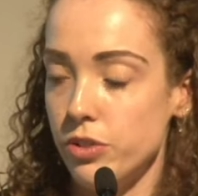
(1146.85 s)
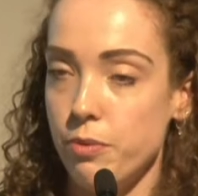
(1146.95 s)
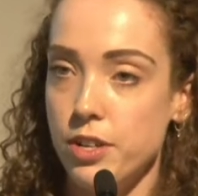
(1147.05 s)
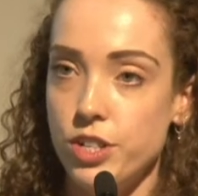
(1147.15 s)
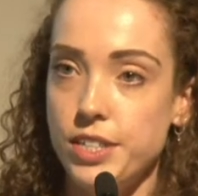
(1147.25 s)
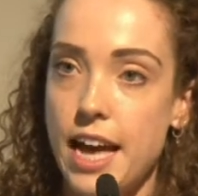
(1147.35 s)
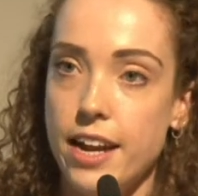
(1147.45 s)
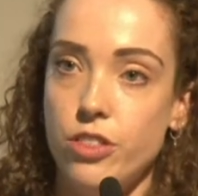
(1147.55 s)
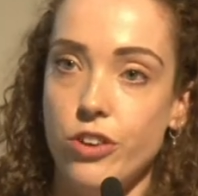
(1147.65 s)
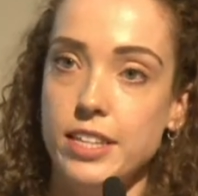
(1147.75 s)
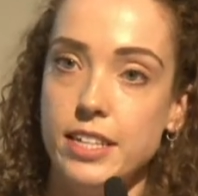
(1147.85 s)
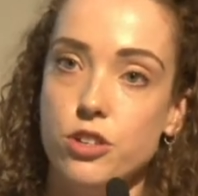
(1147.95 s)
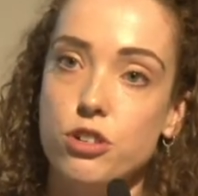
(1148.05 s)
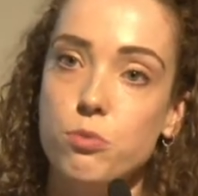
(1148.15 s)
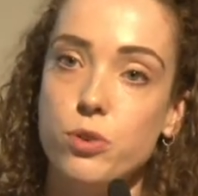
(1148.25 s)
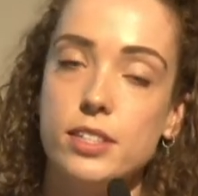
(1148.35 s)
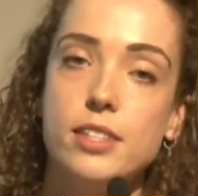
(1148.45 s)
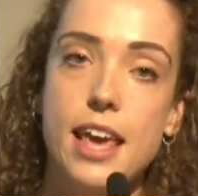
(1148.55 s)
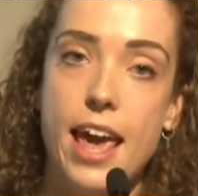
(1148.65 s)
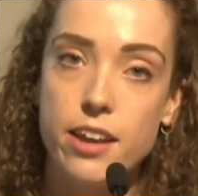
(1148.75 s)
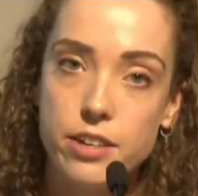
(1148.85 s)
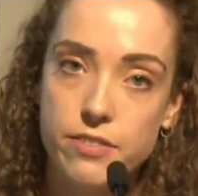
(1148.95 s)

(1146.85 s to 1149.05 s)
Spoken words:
so we just added those in towards the end